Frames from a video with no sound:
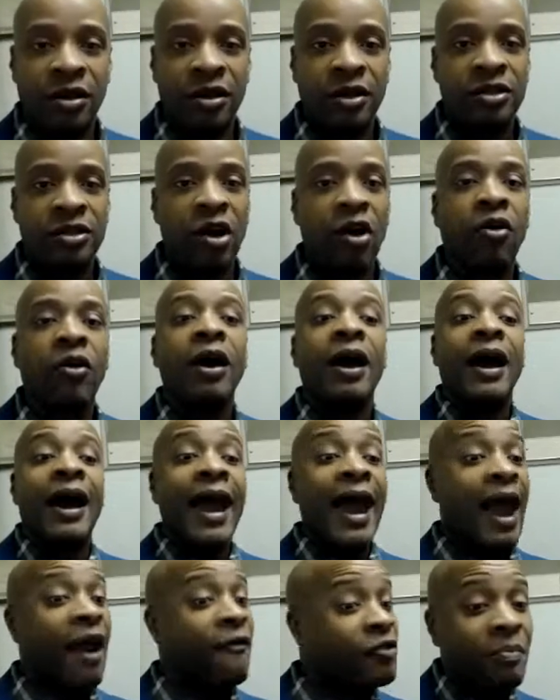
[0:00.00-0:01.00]
So
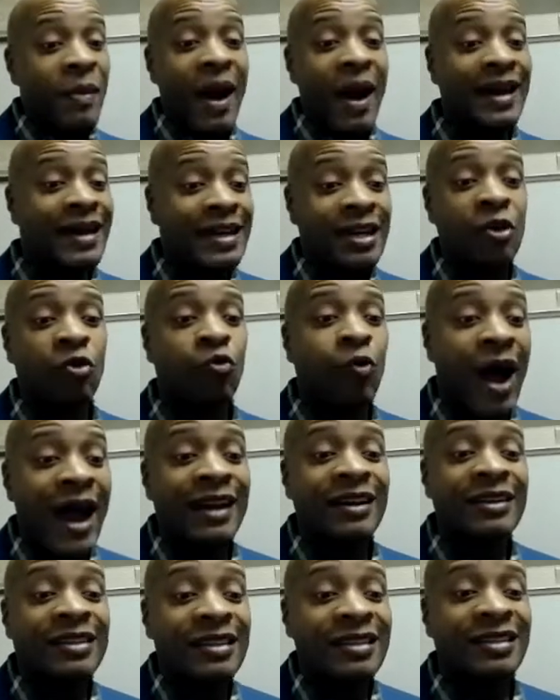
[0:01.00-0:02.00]
everybody can
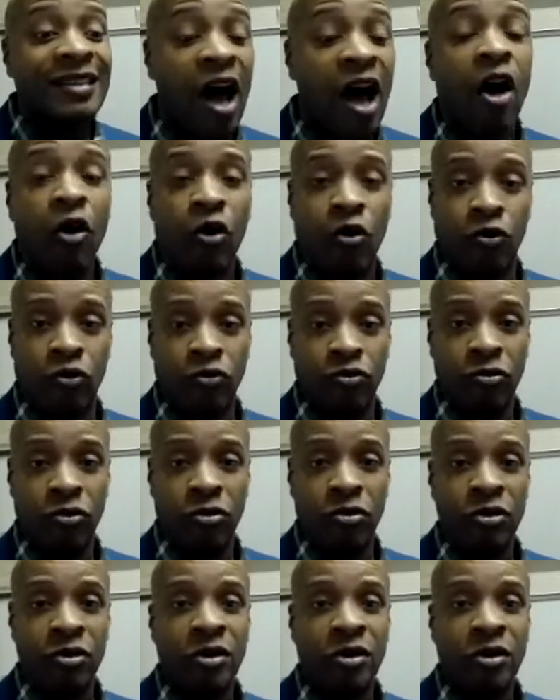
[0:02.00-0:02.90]
write a song,